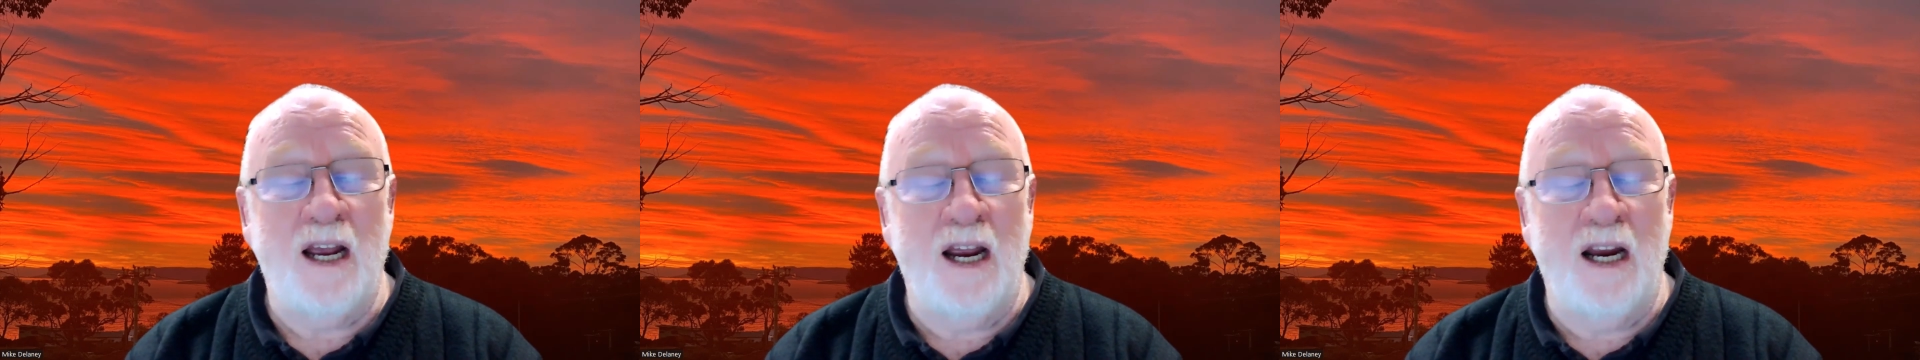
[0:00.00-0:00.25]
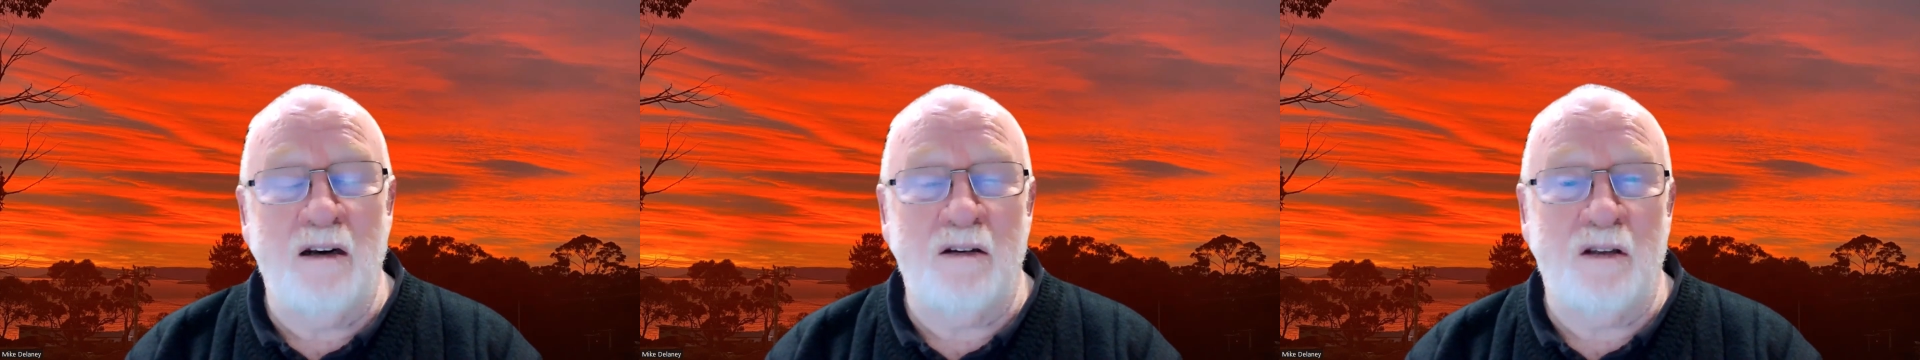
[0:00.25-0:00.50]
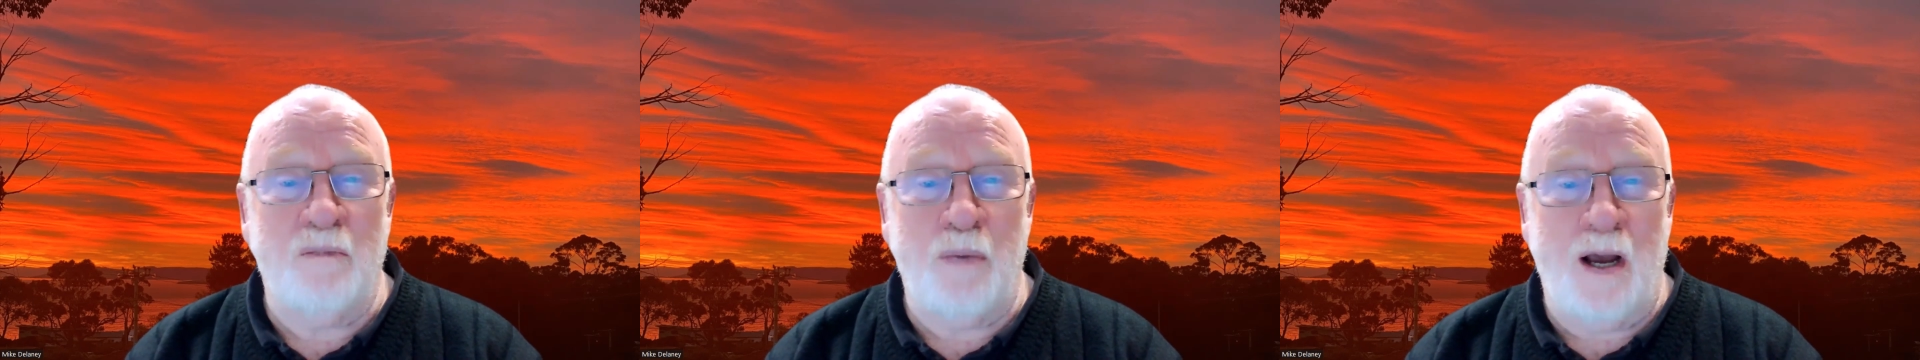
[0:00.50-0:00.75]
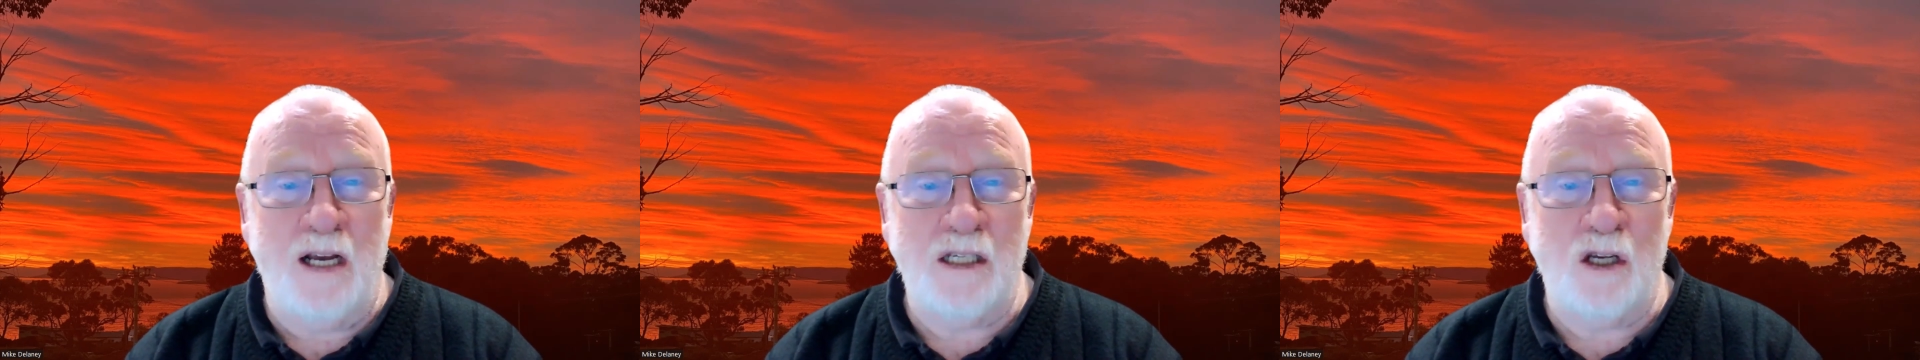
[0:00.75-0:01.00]
and the
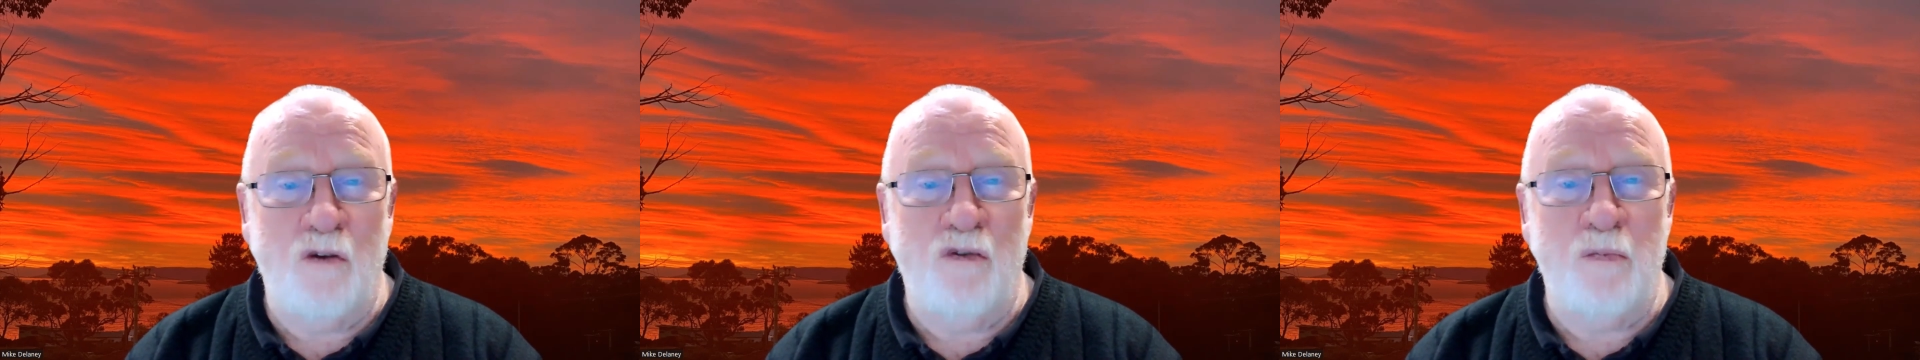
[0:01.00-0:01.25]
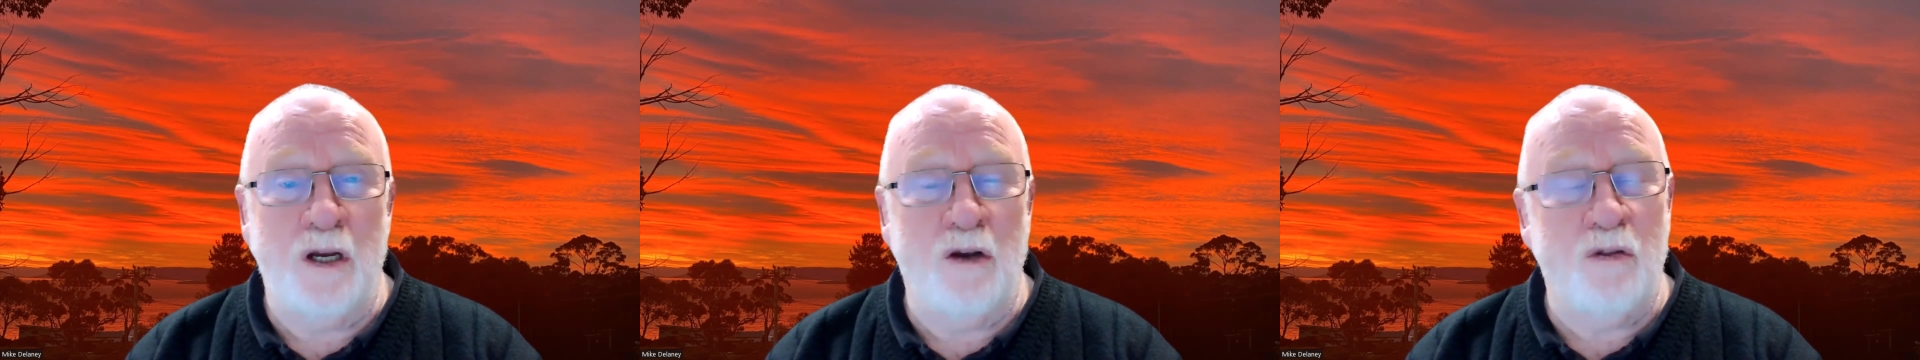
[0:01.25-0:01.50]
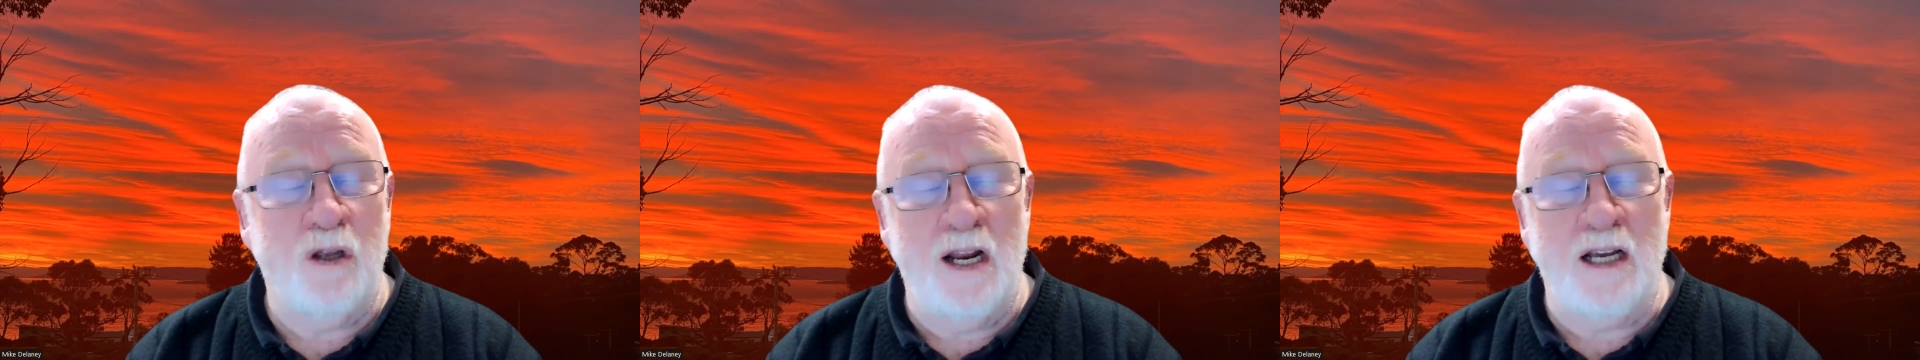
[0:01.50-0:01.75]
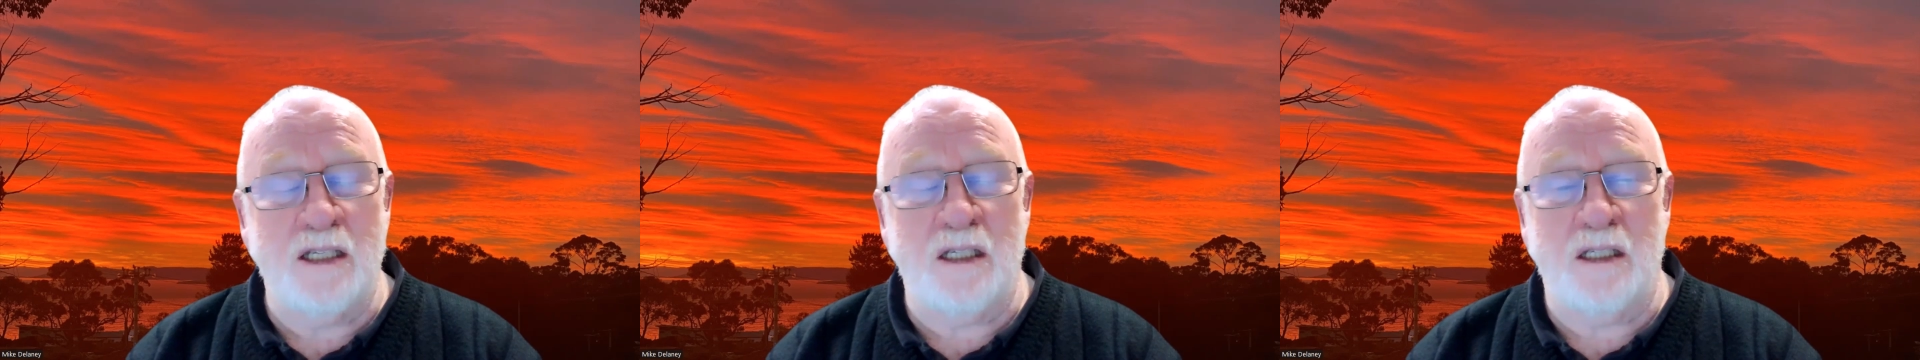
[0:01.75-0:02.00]
Passover meal, the
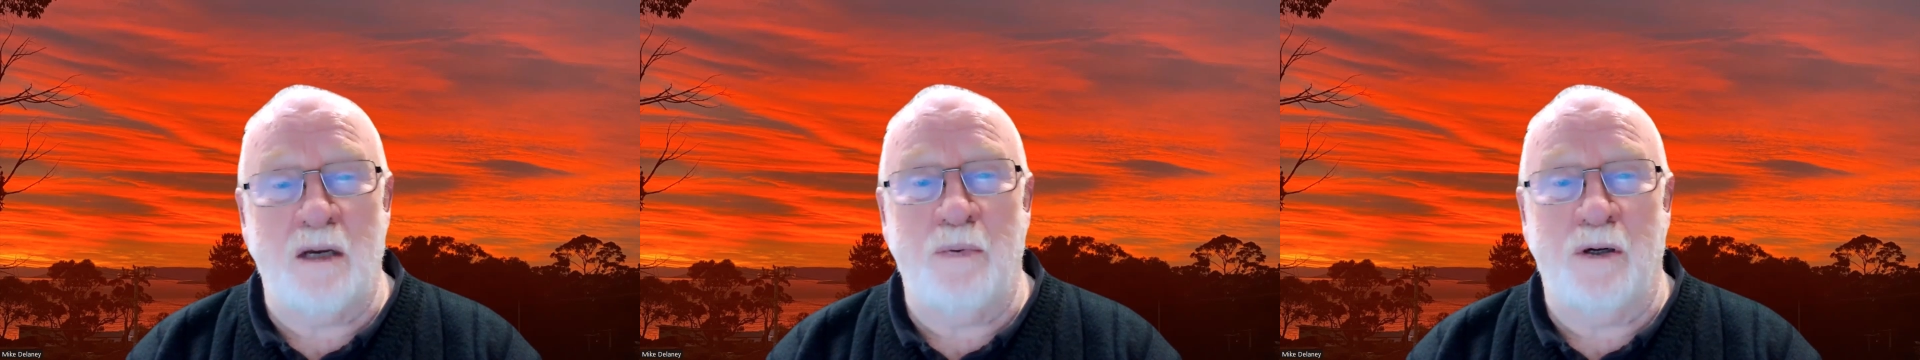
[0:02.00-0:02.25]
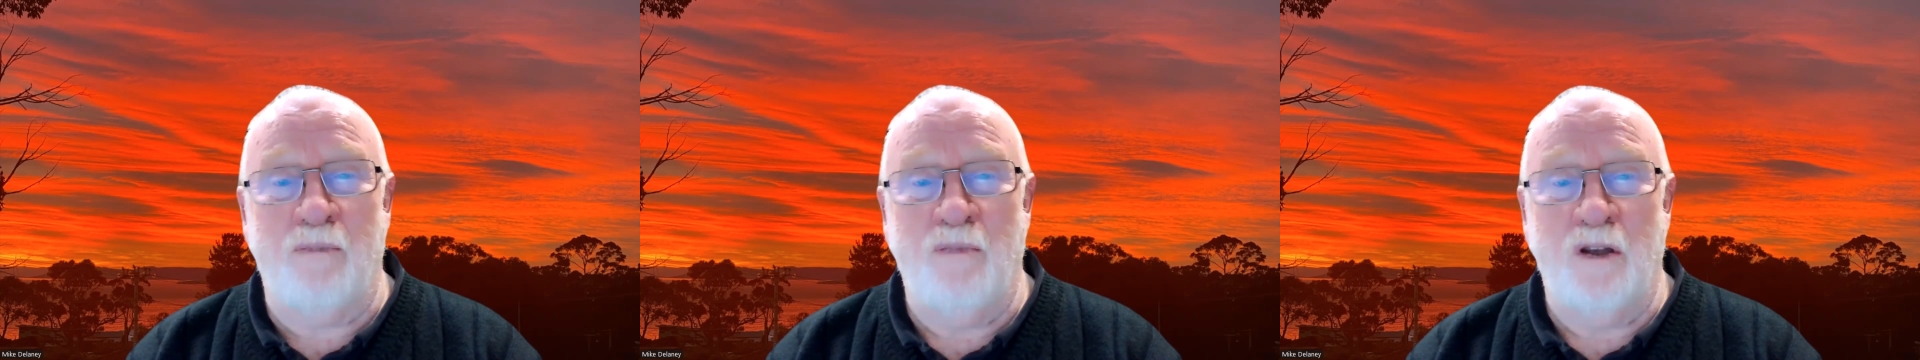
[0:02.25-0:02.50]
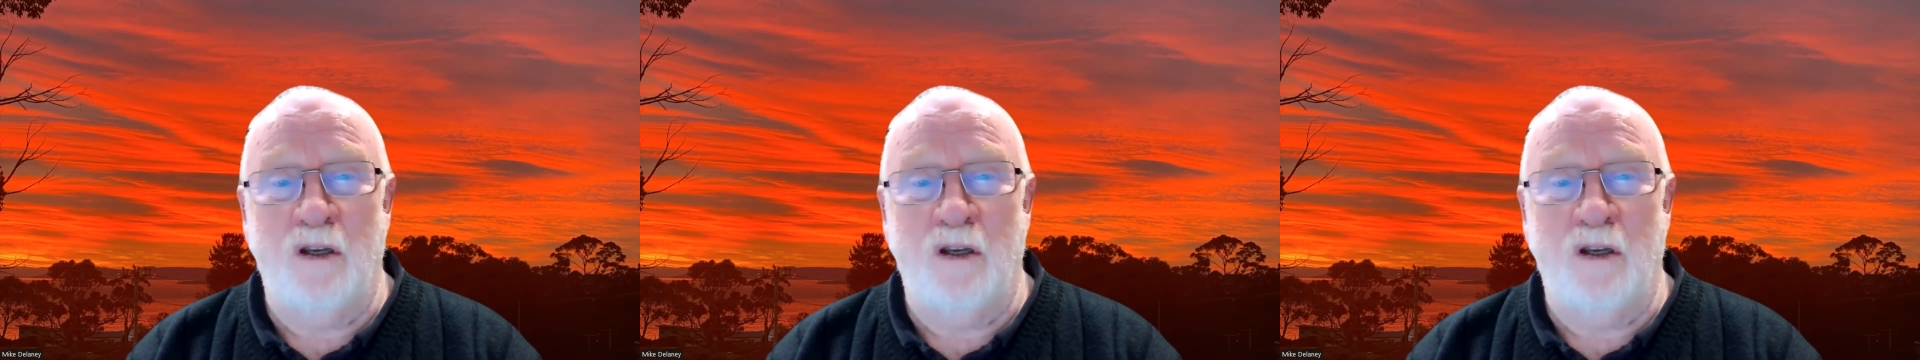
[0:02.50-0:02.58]
Last Supper,